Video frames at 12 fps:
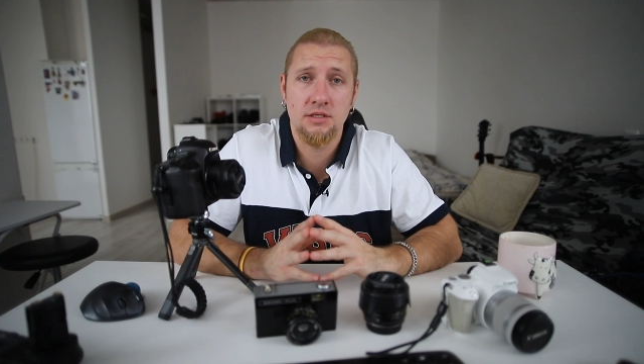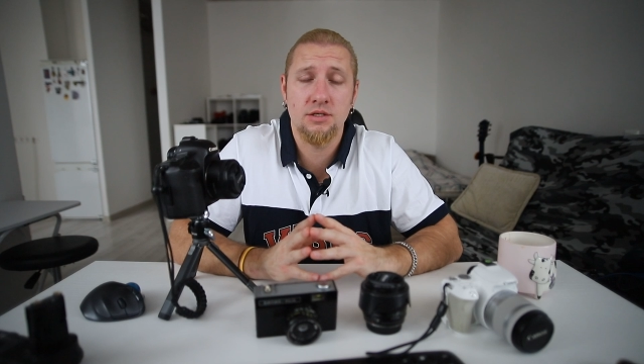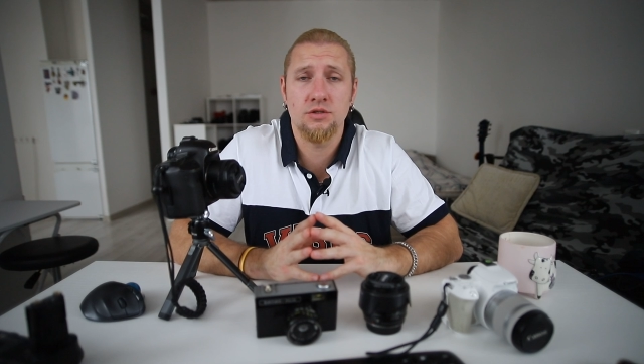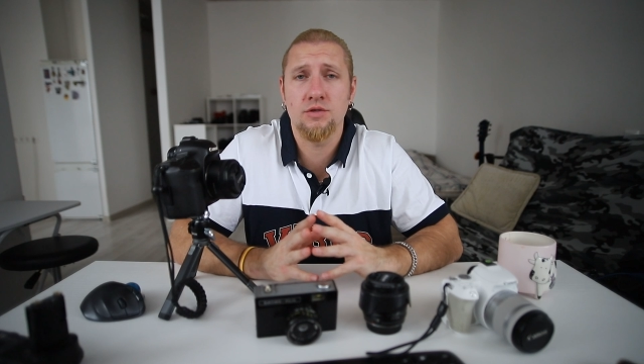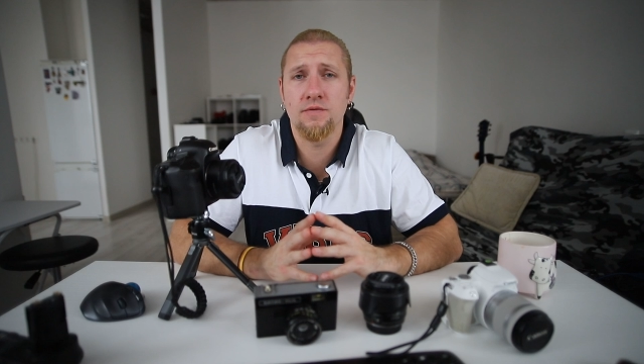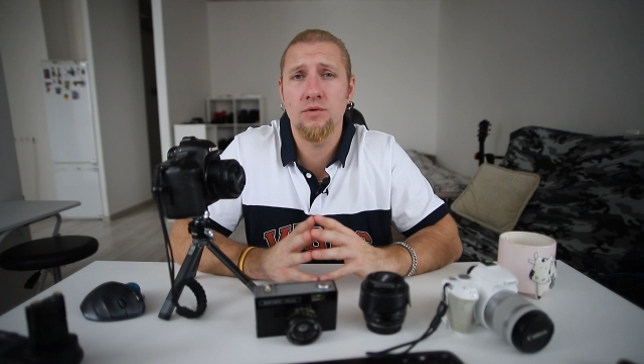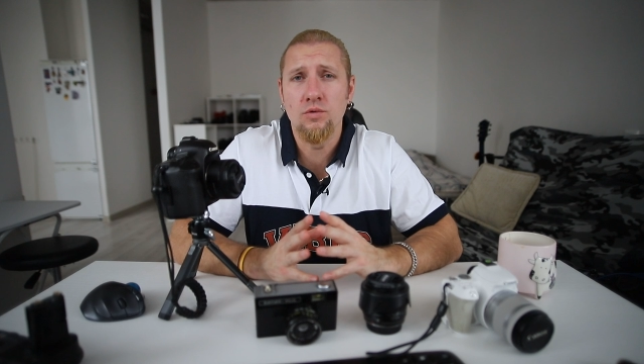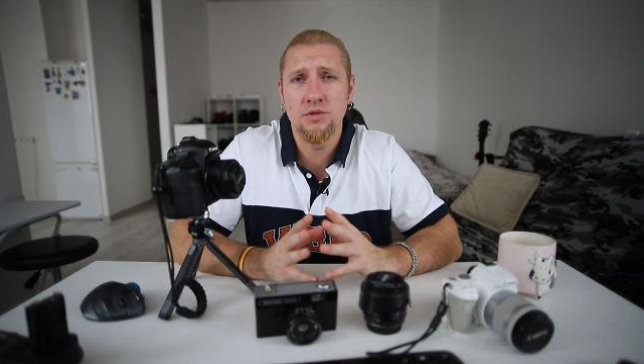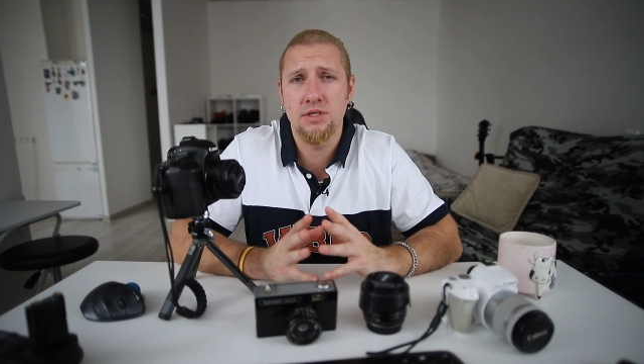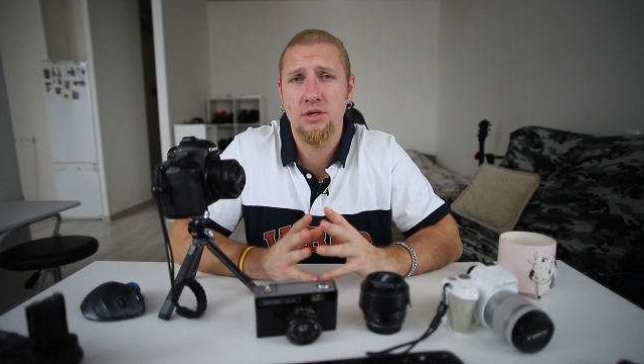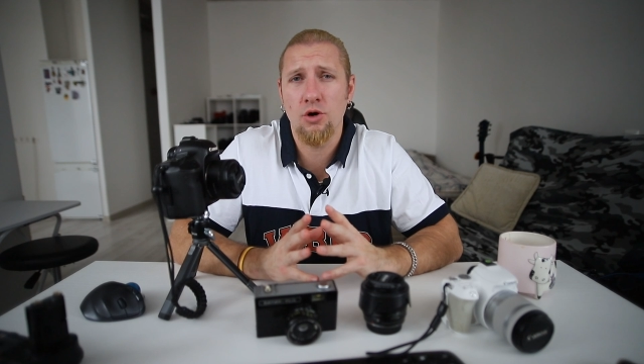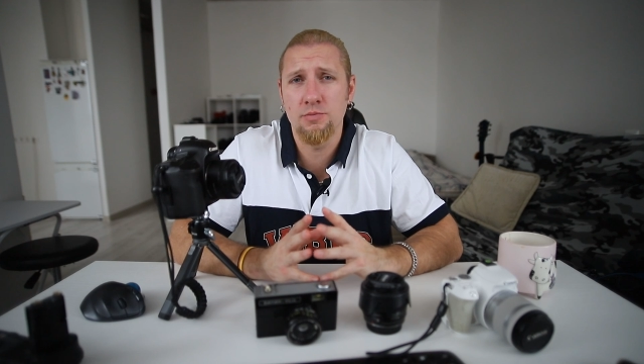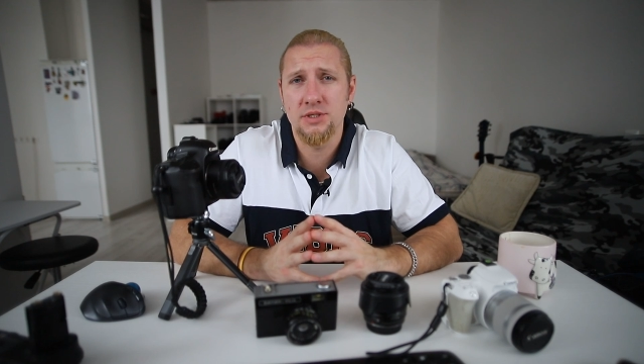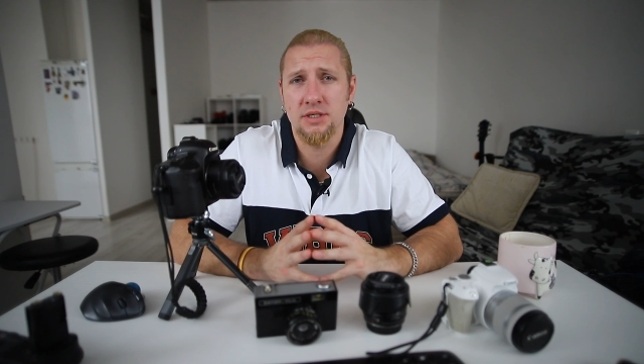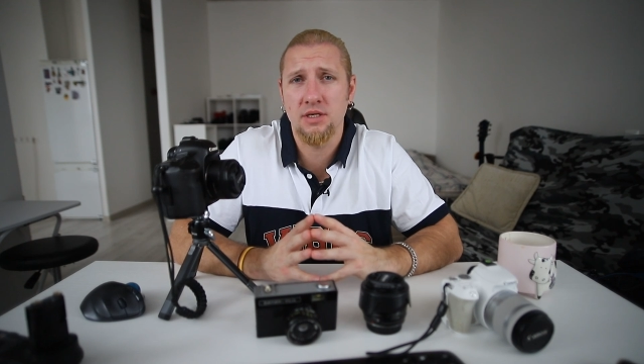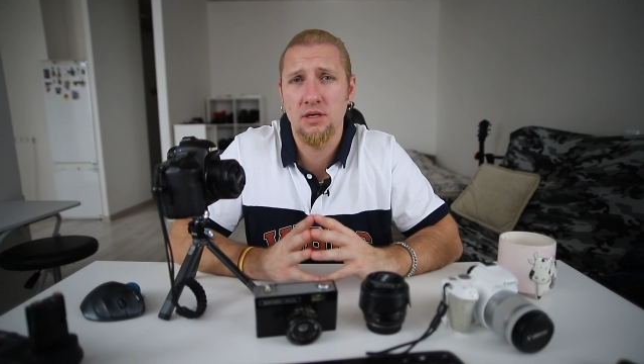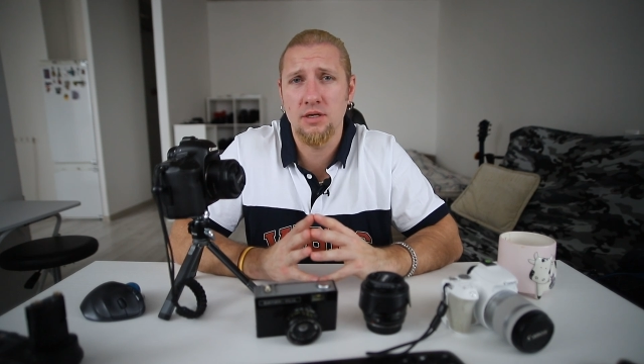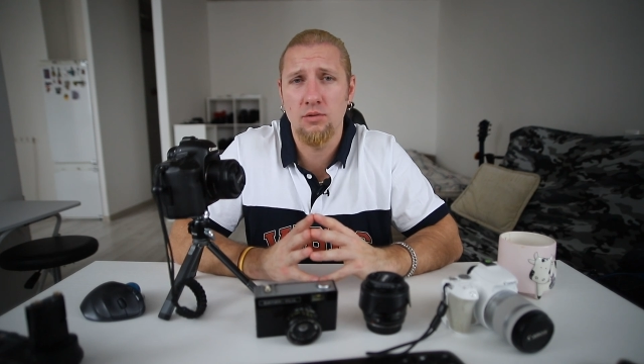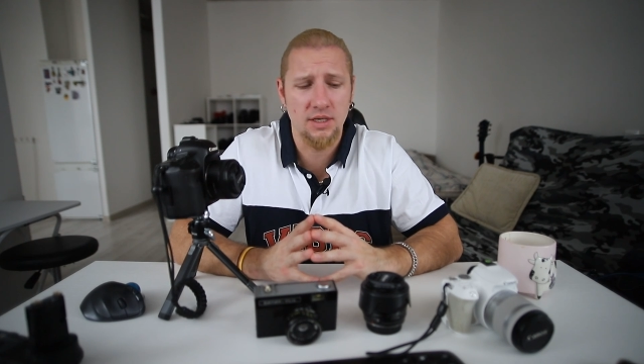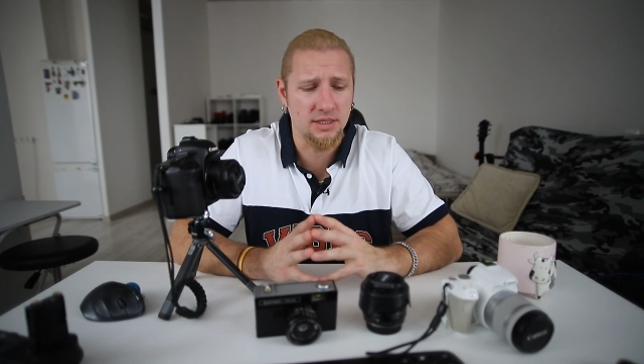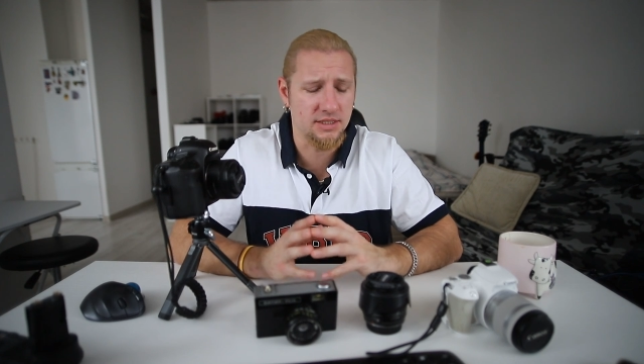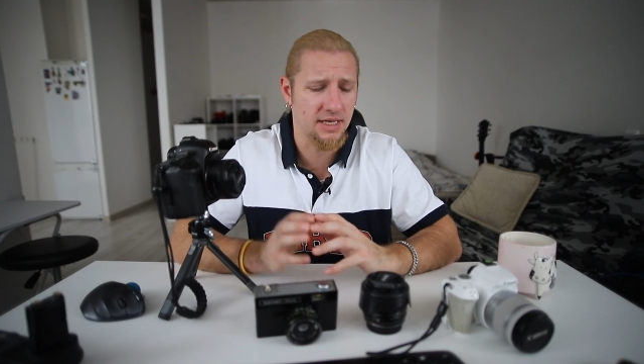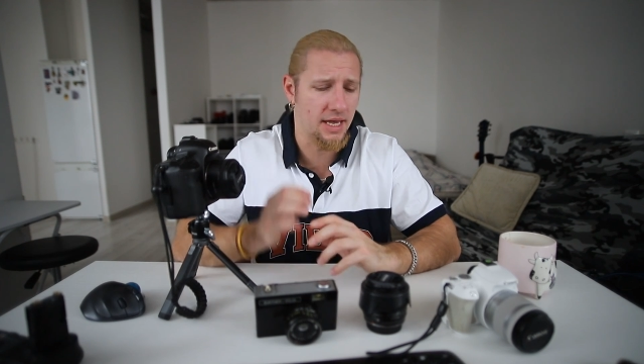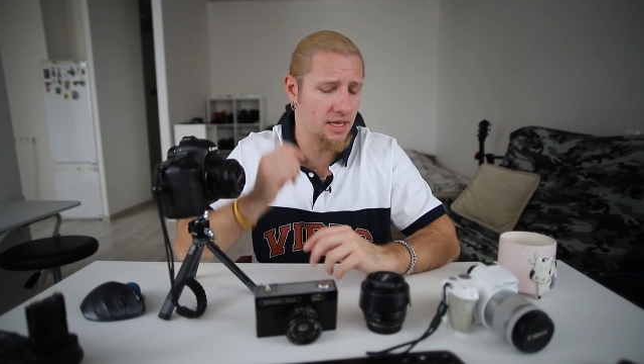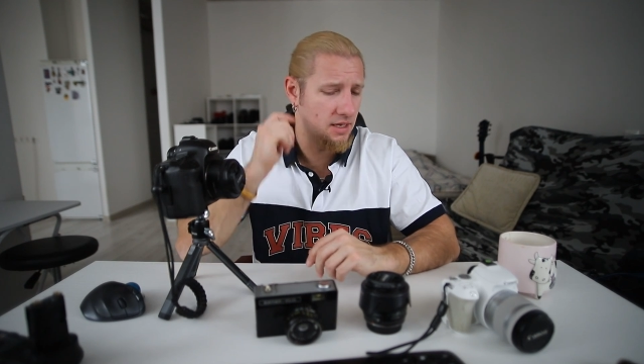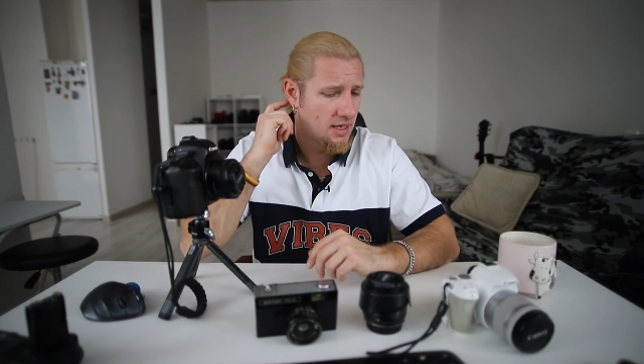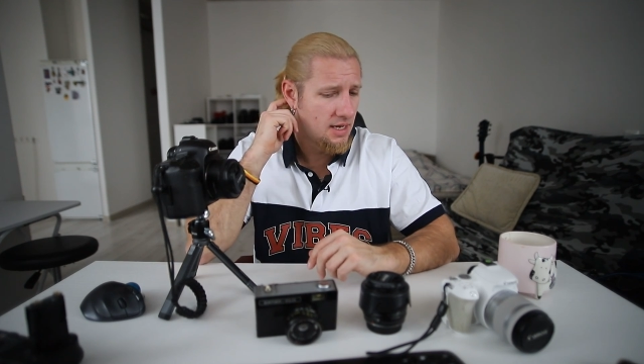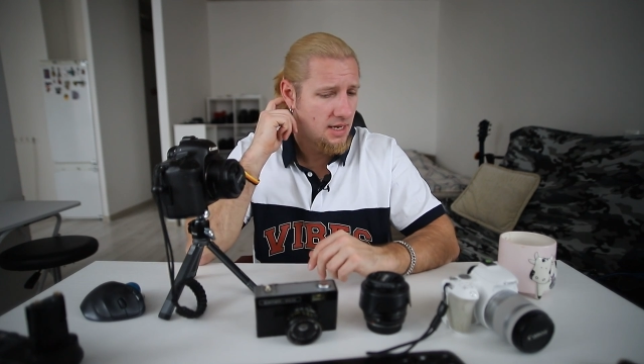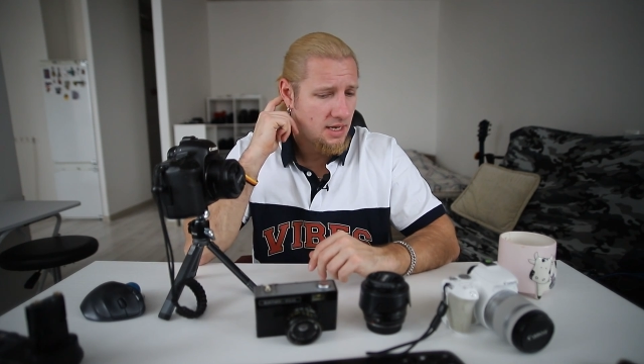this is of course the optical quality.